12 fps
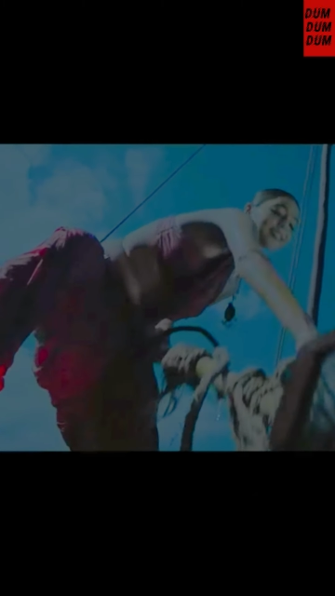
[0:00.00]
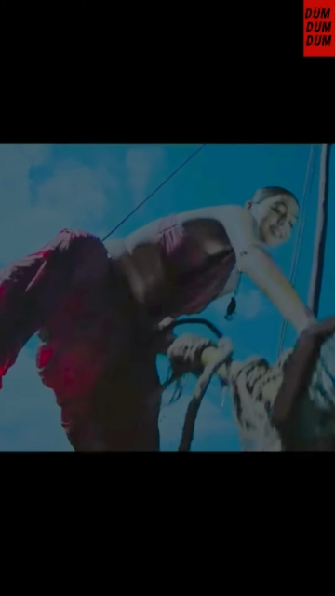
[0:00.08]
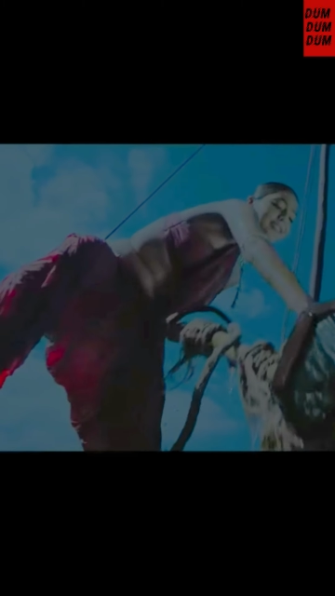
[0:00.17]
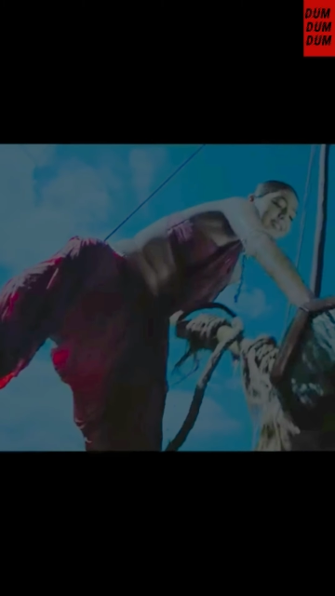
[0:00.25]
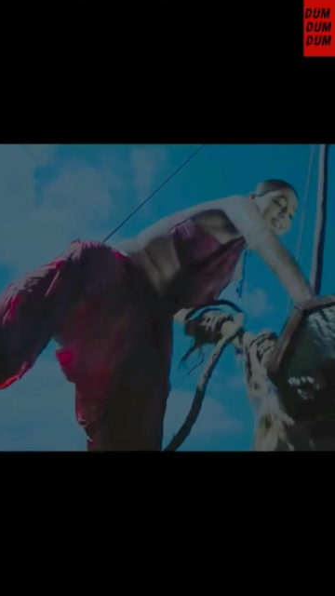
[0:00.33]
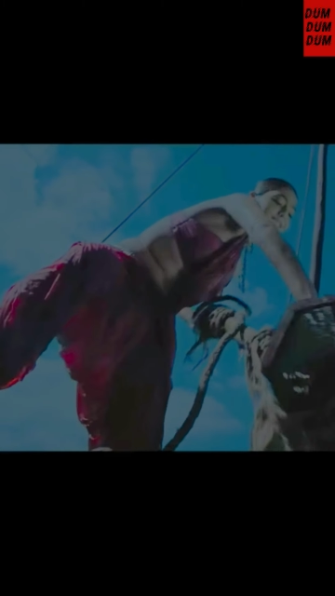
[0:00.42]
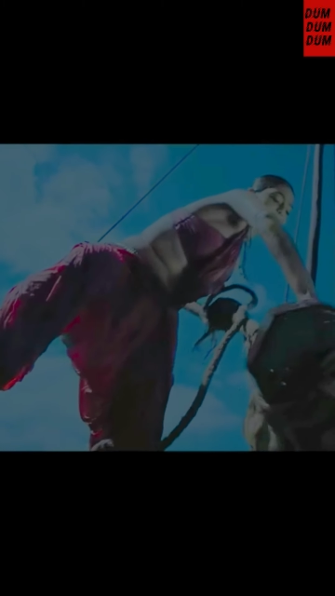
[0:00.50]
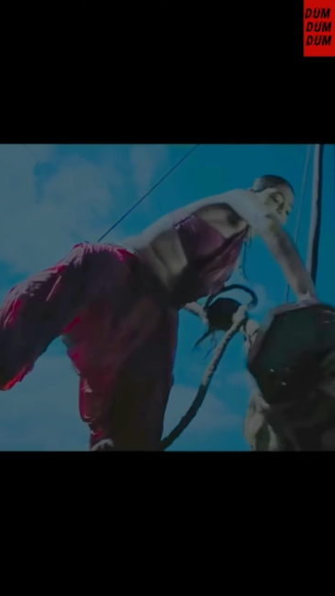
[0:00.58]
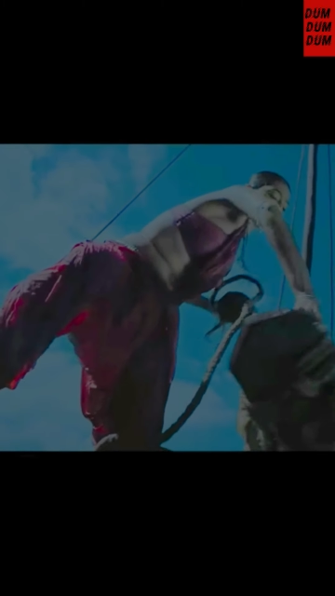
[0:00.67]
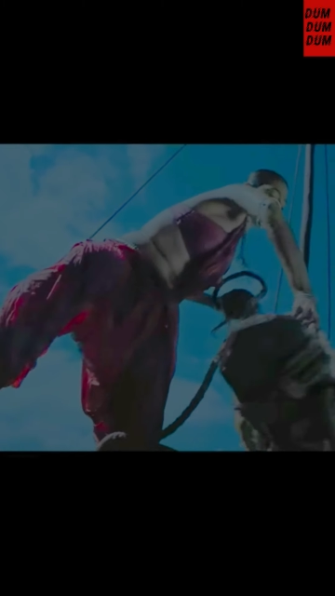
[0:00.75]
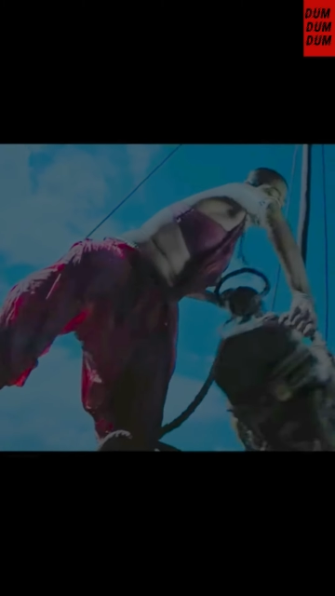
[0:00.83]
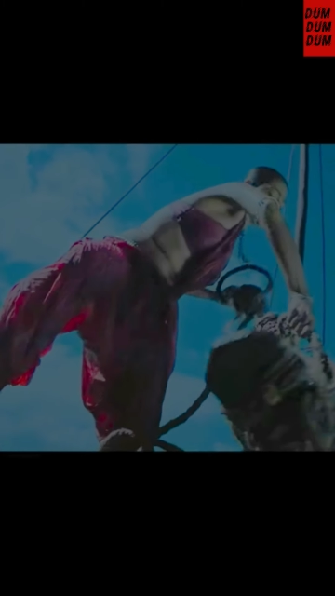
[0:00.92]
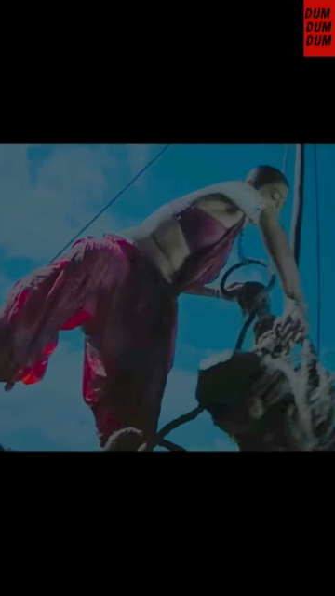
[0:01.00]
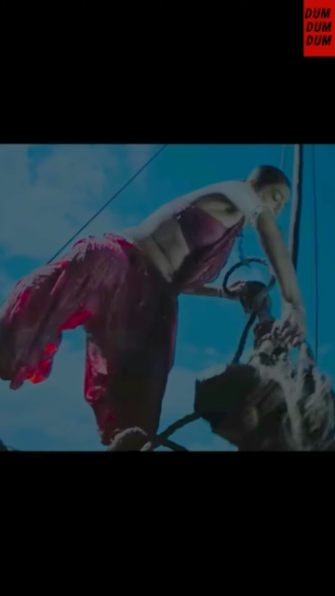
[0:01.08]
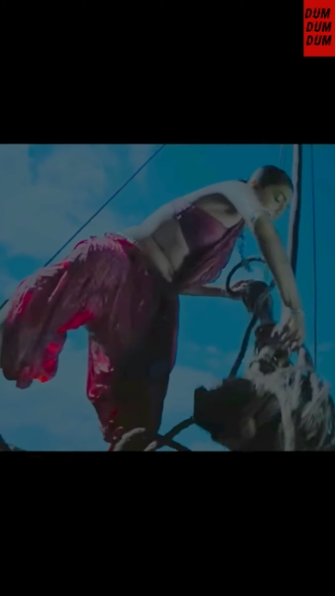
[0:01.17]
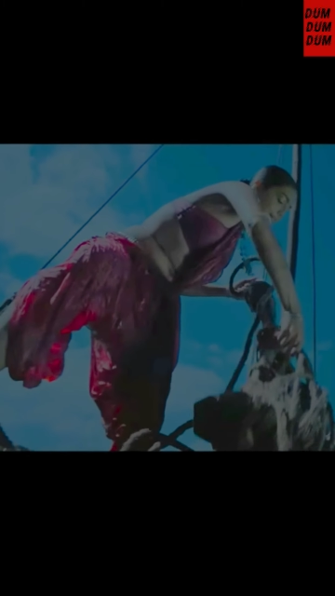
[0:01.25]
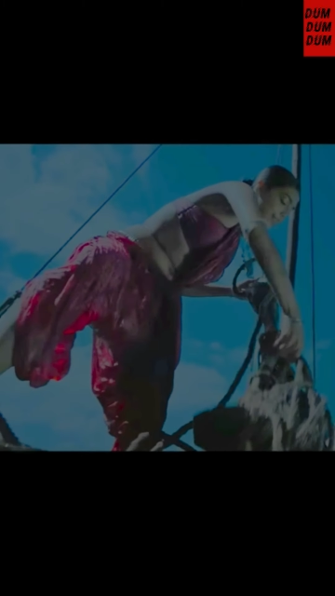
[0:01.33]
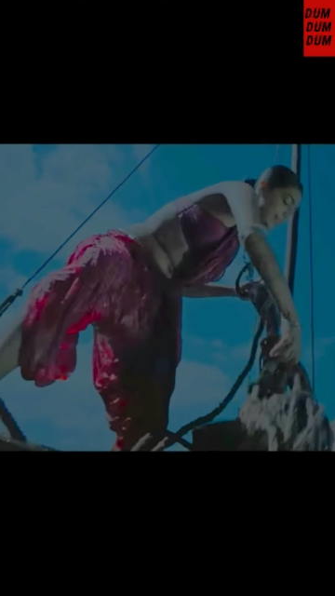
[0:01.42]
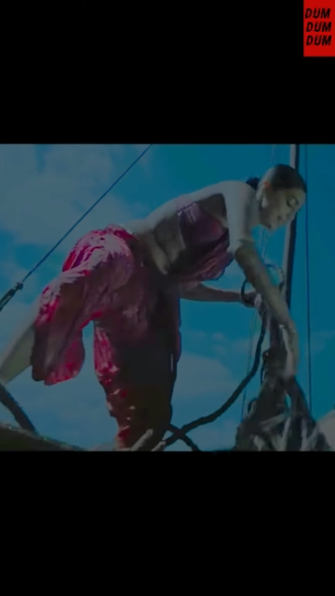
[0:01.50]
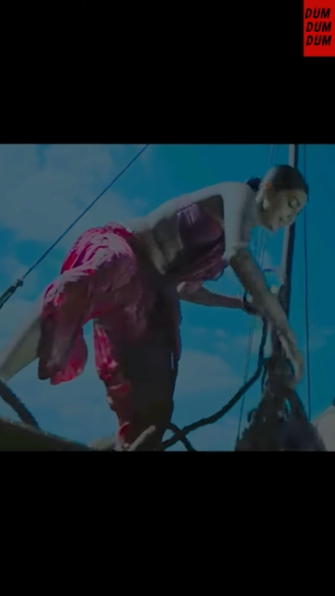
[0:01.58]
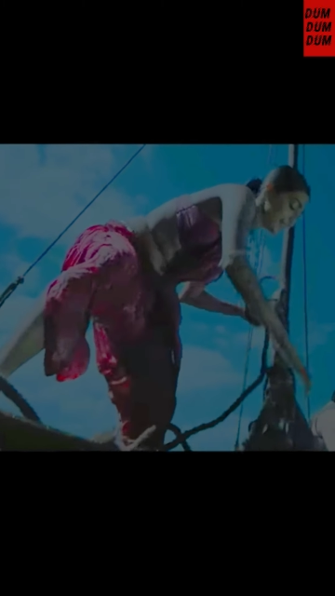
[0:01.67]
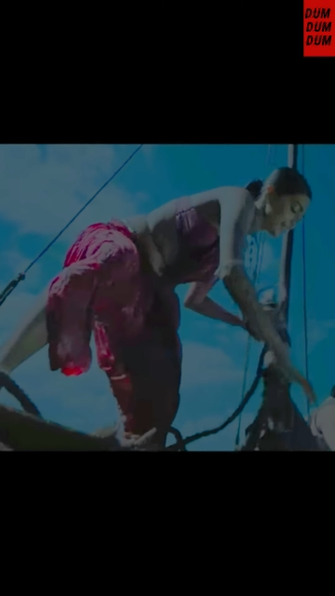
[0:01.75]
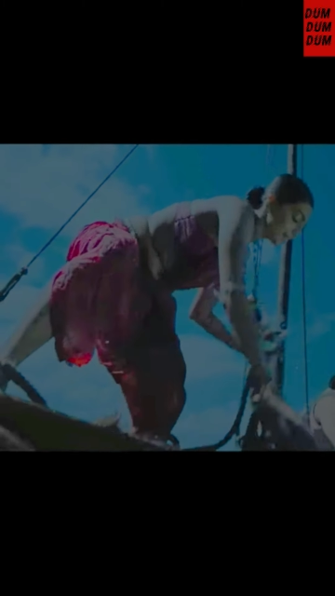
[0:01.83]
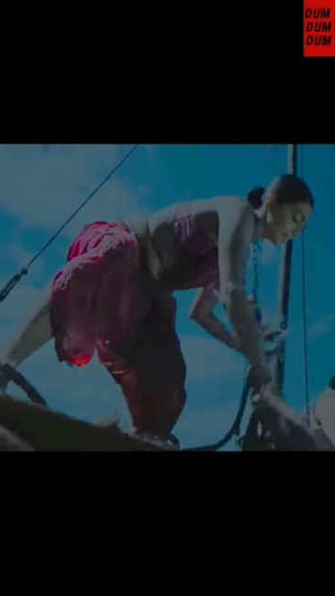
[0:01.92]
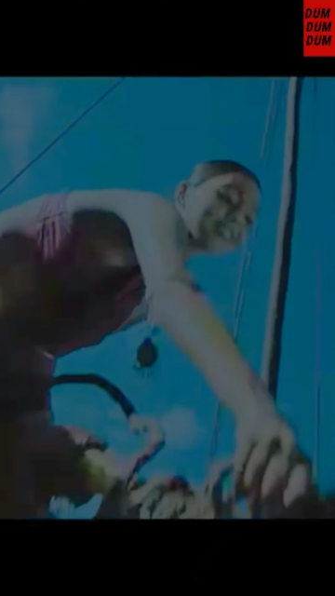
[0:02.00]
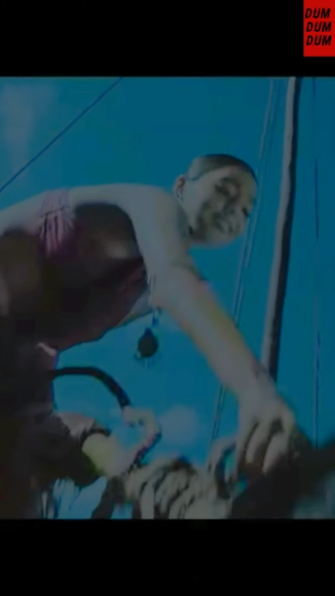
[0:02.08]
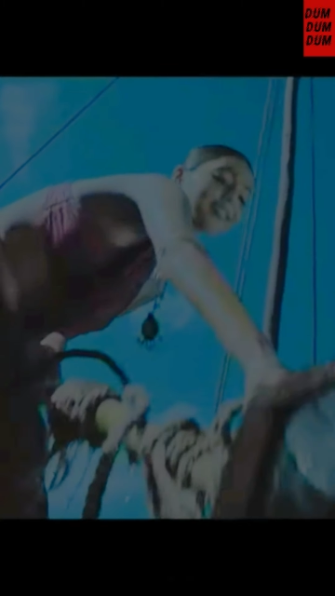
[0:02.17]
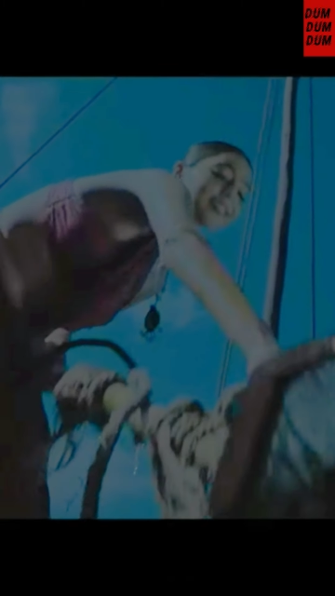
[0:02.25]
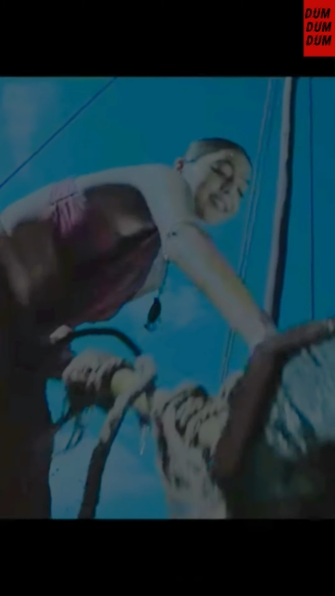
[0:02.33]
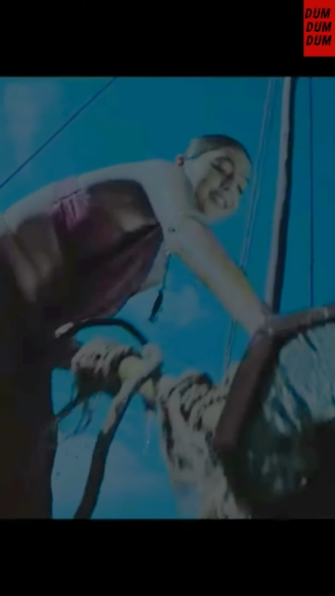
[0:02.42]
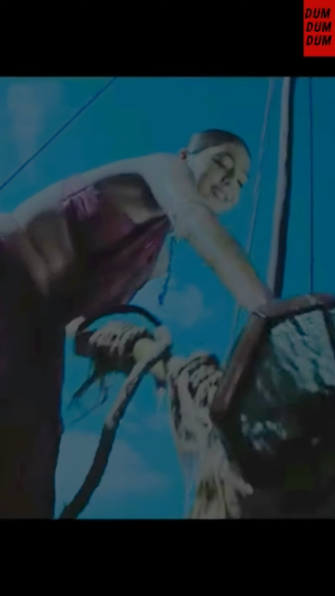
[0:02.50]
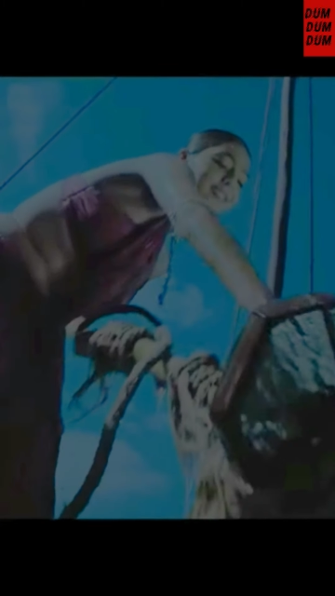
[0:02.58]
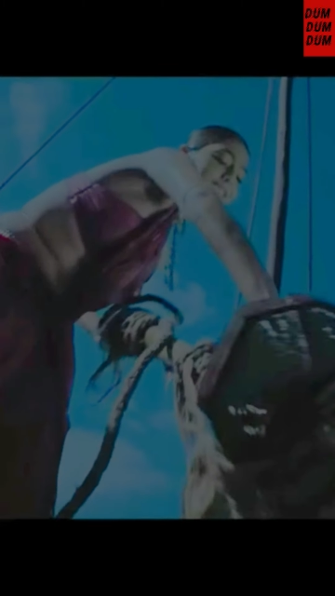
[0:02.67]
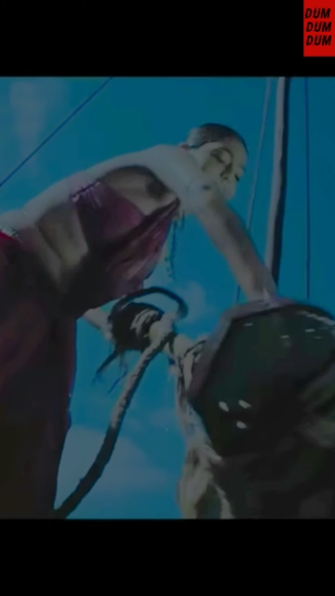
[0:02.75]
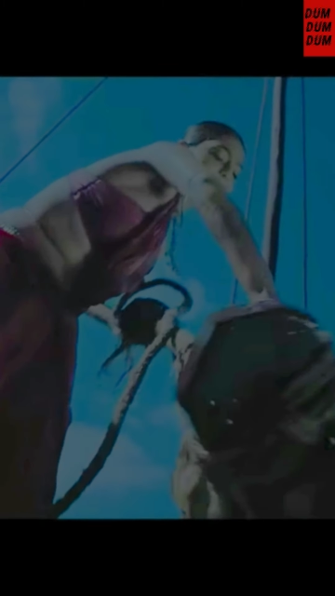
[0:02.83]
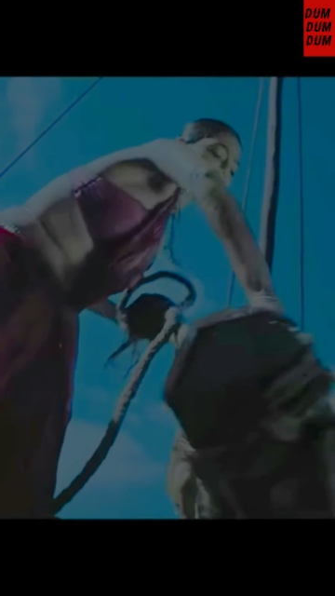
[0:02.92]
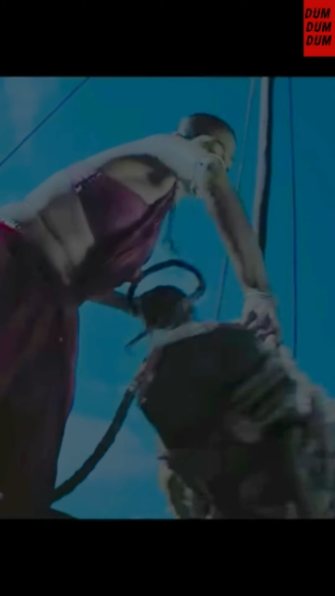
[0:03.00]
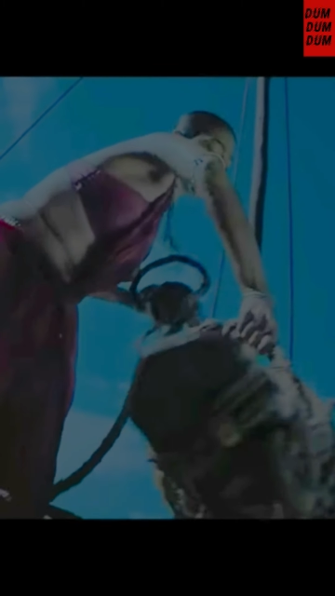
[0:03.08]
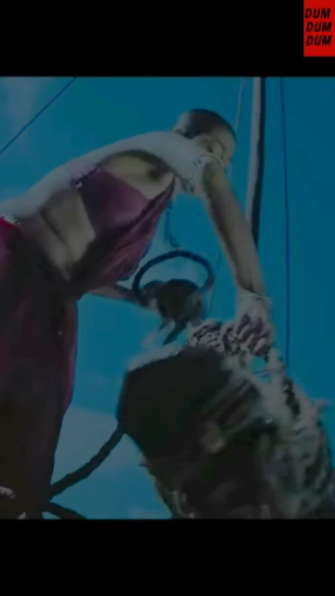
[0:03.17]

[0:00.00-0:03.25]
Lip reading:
Nobody's mouth can be seen.